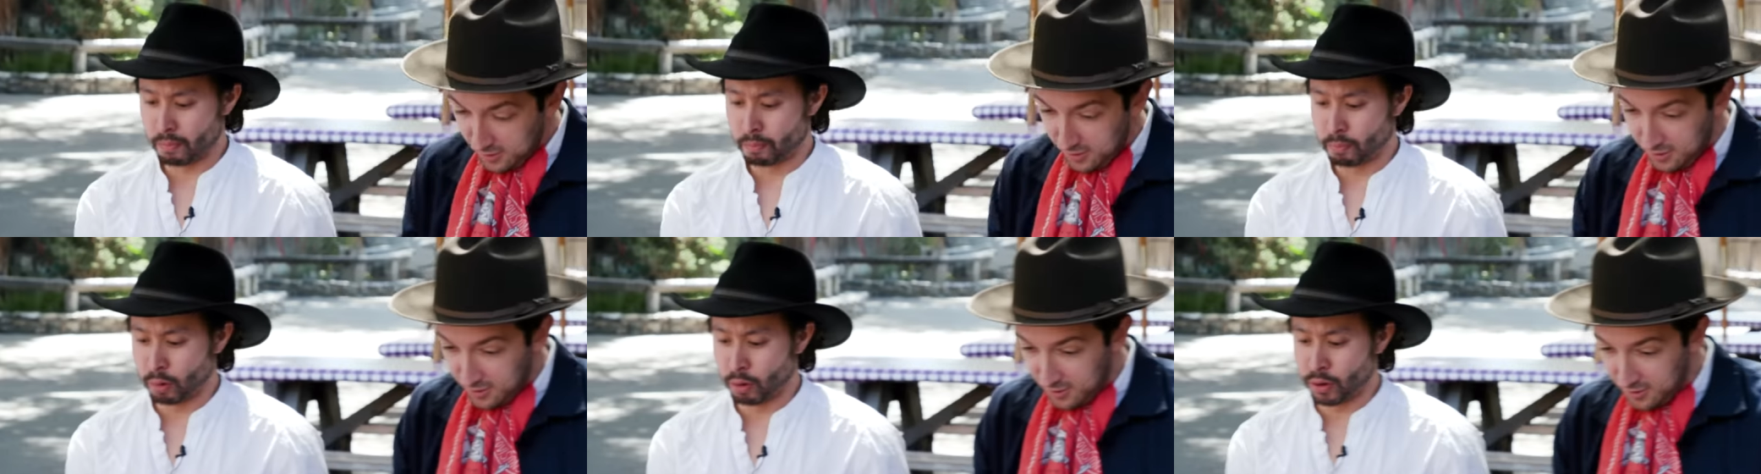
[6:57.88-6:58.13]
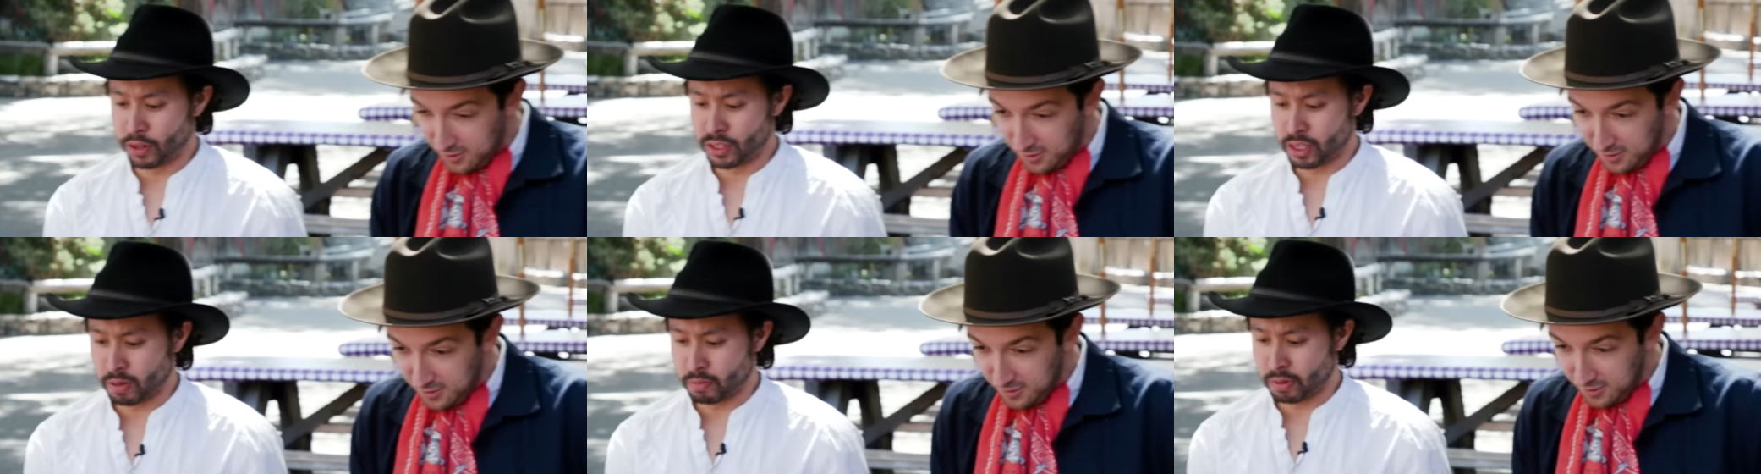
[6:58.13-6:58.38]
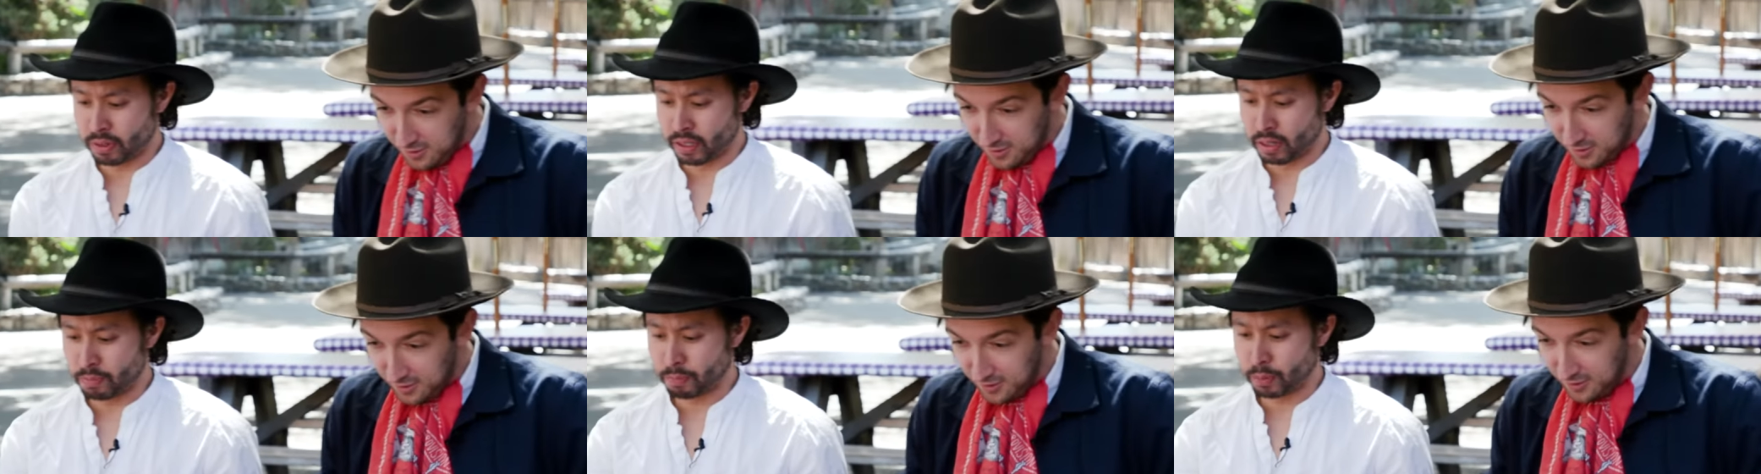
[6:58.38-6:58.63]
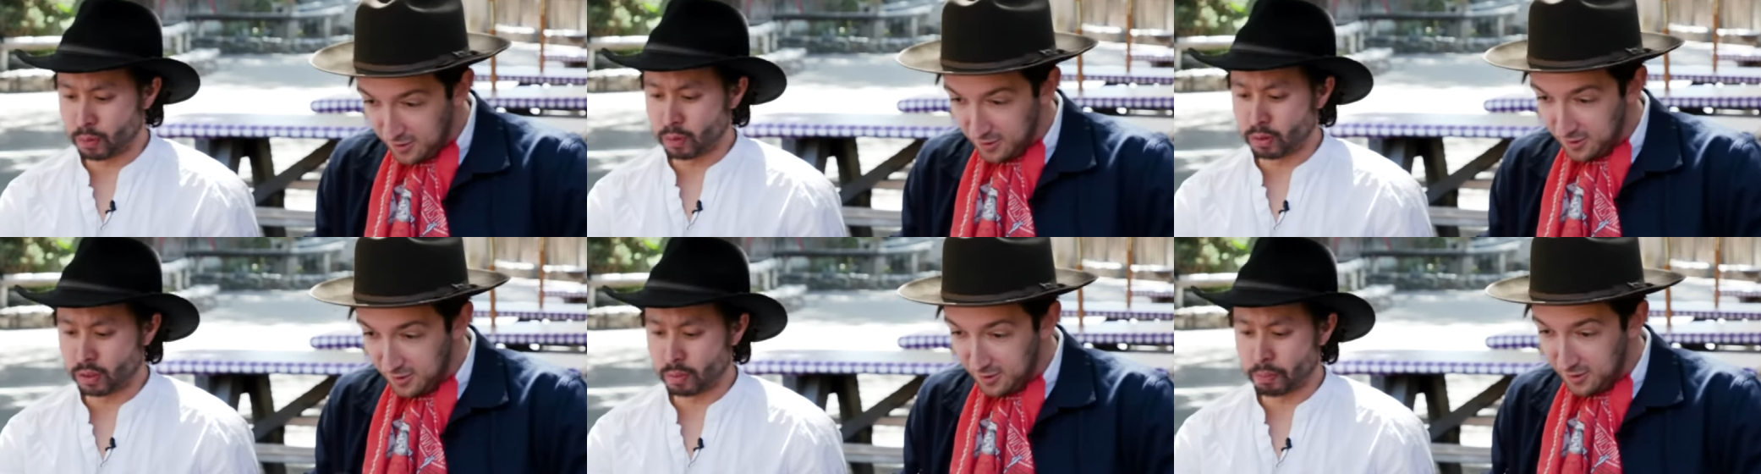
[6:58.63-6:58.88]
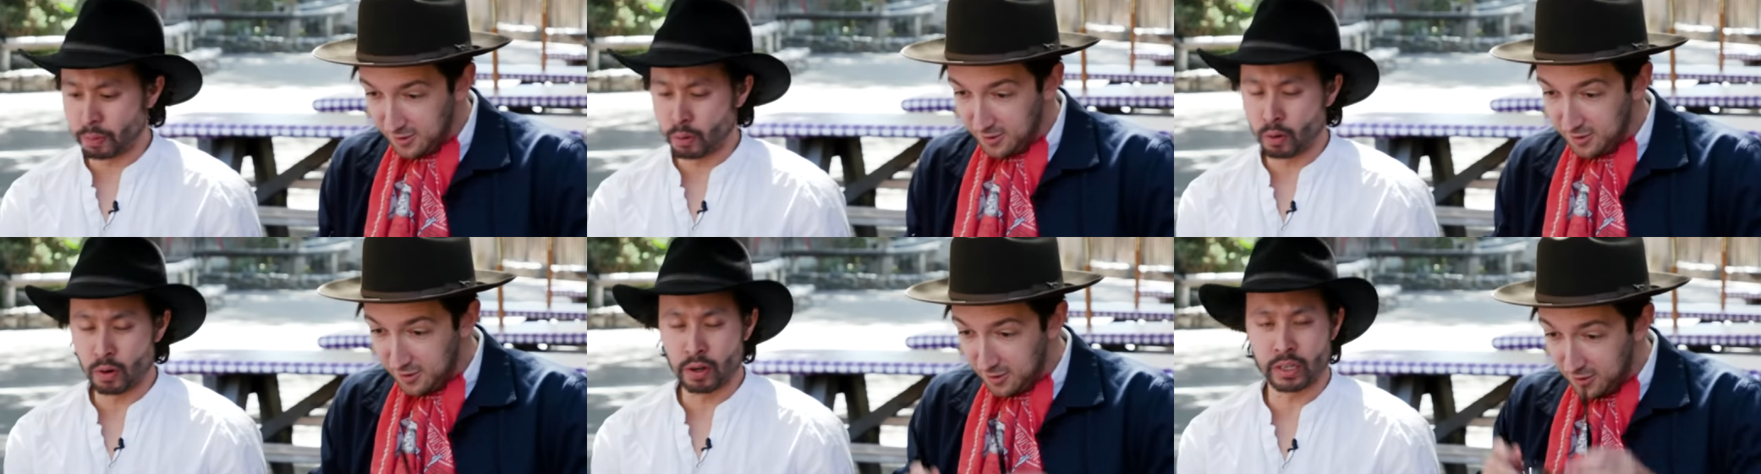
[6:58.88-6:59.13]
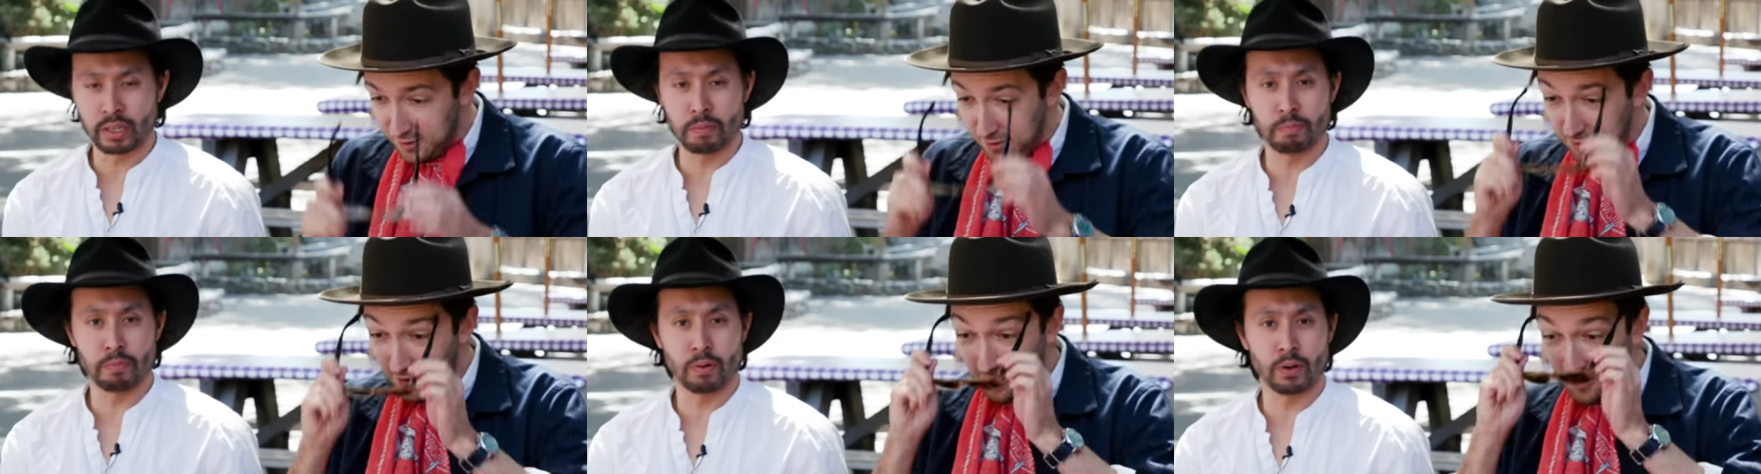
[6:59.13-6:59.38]
Speaker 1: boysenberry pulled
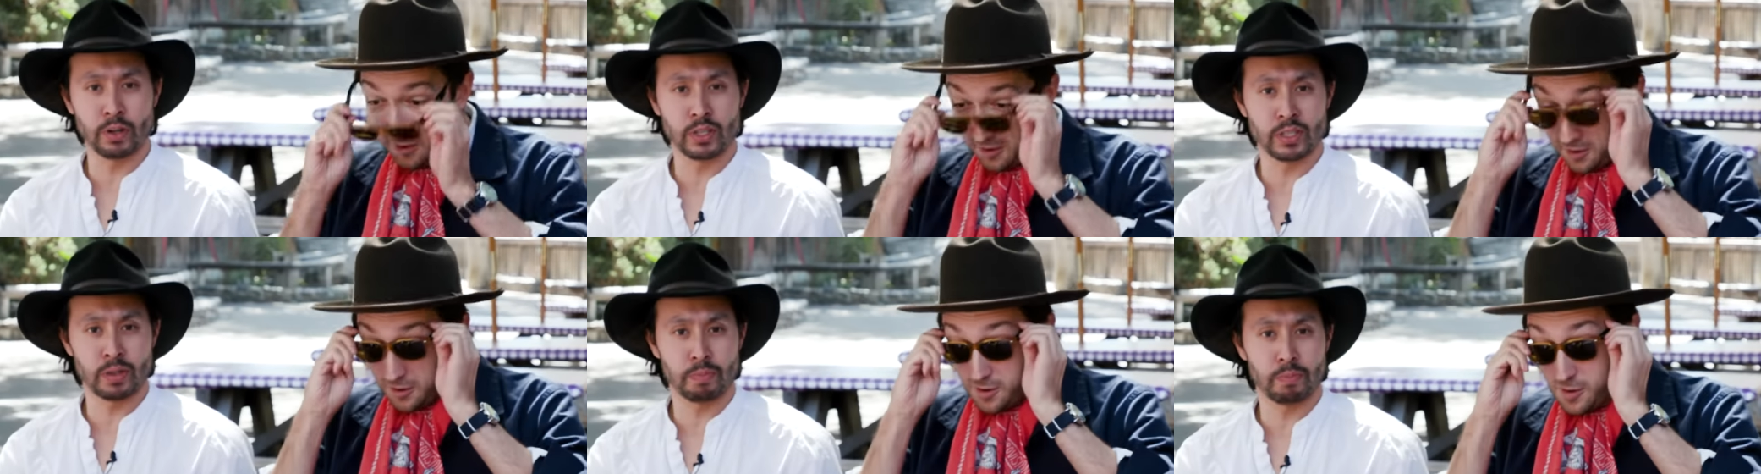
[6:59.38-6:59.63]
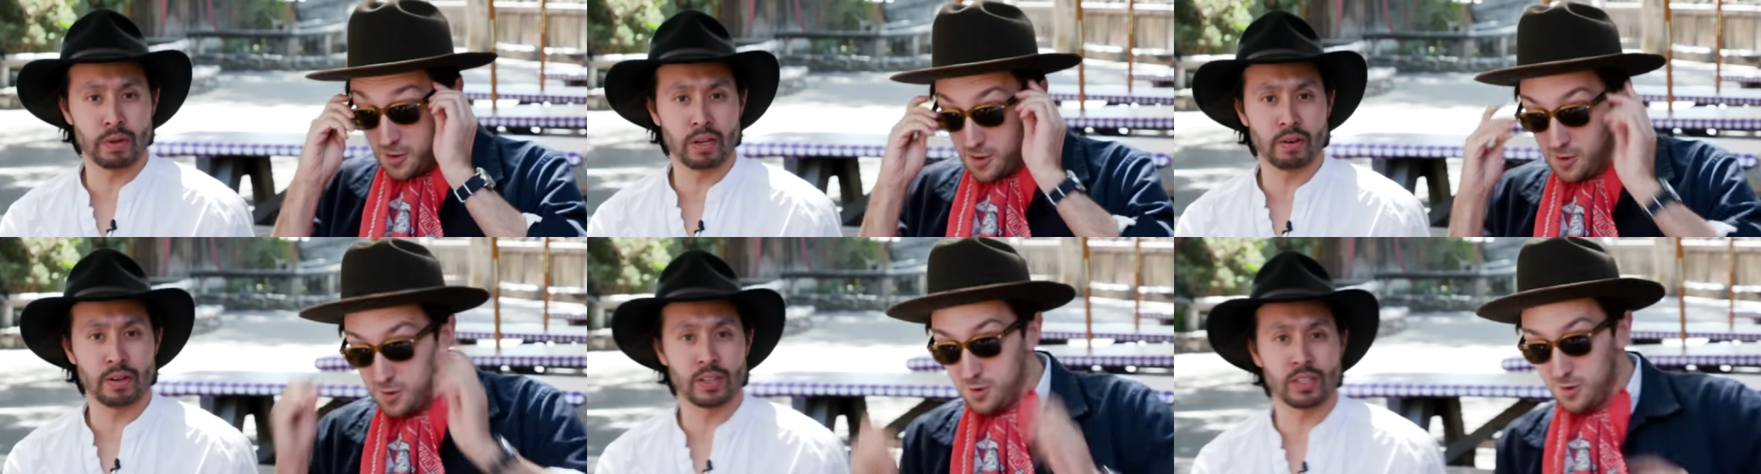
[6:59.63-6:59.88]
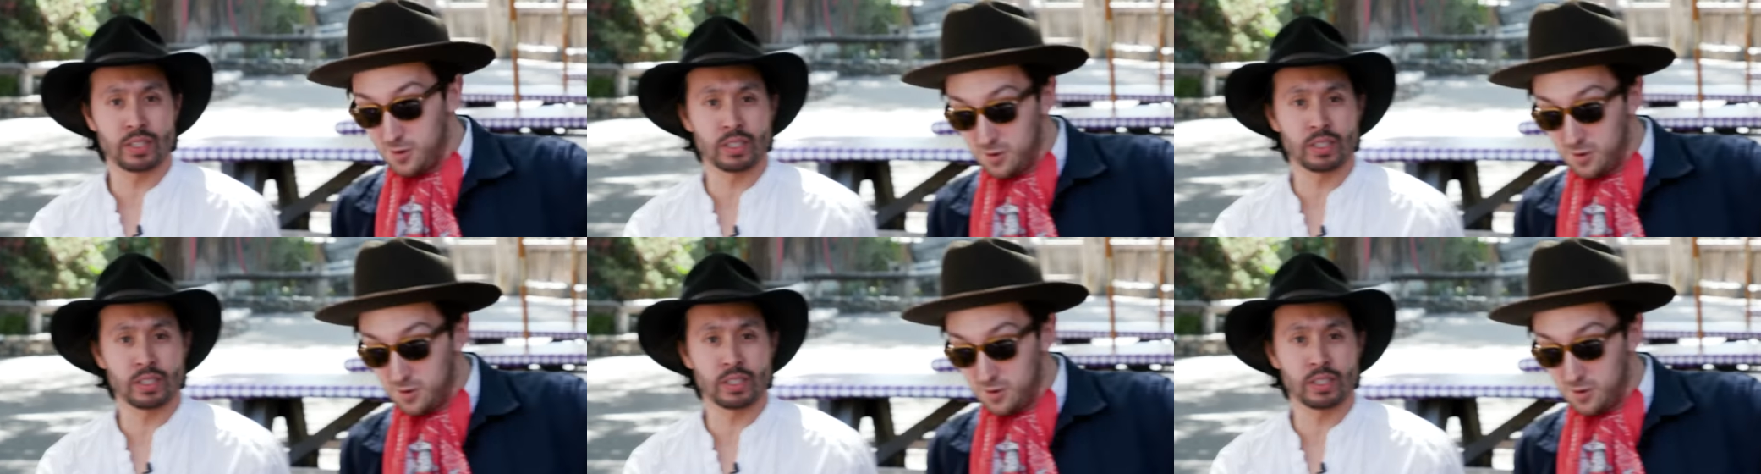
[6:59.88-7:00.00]
pork and boysenberry